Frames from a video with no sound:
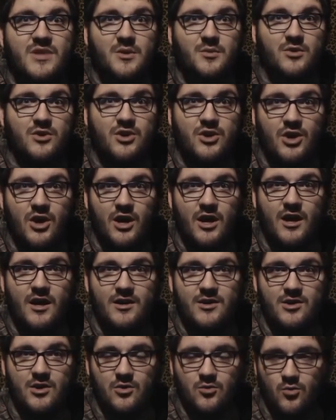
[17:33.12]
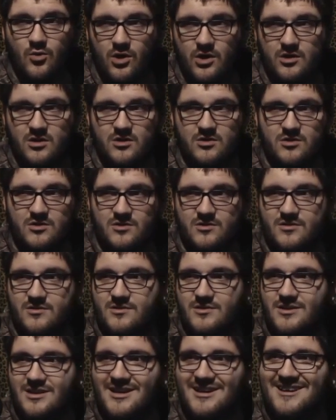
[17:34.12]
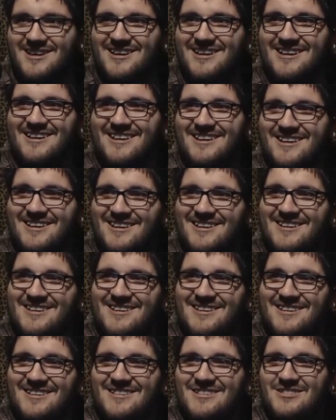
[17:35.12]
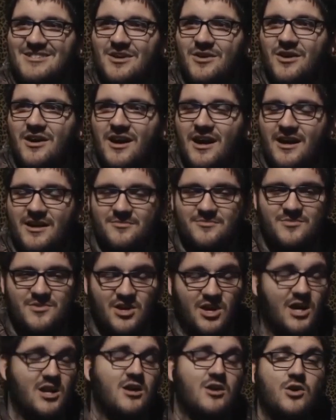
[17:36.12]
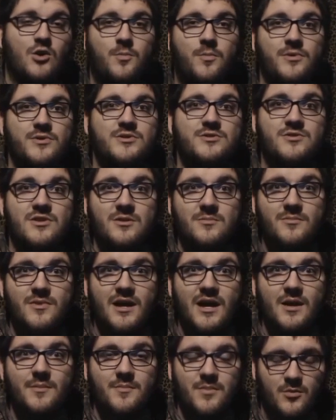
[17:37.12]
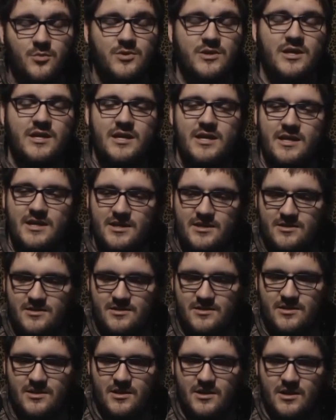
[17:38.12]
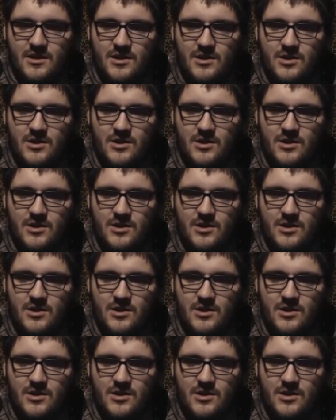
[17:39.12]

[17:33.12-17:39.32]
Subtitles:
They were gone. Our water. So I got on OpenStreetMap. I went ahead and